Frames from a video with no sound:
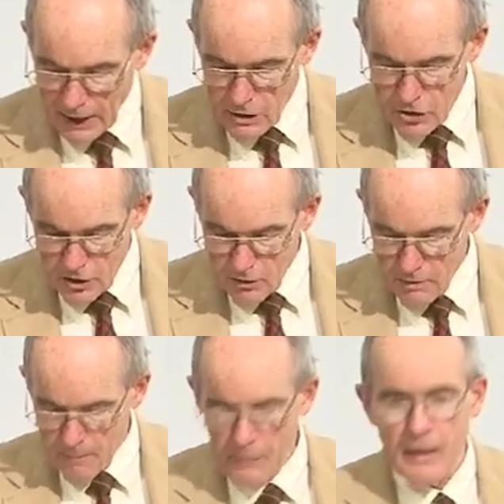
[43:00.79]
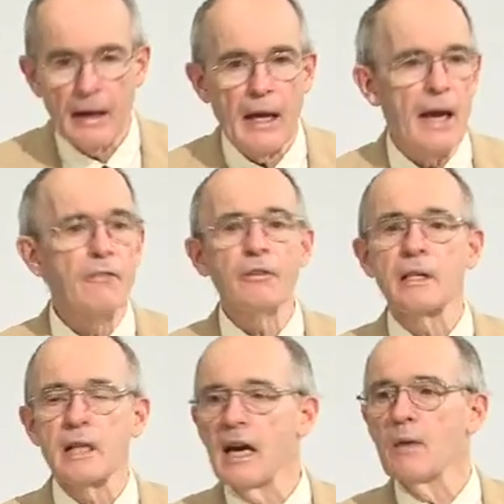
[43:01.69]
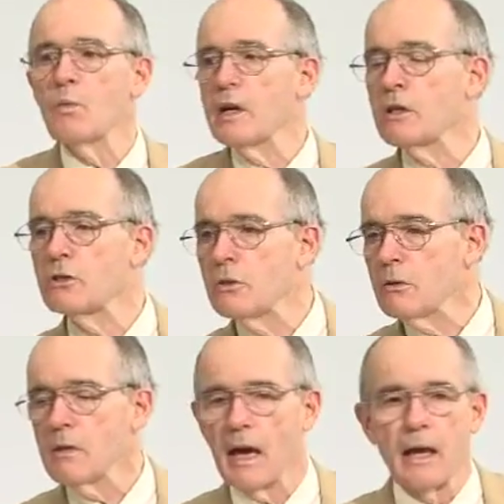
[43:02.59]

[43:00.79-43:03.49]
And so every time we do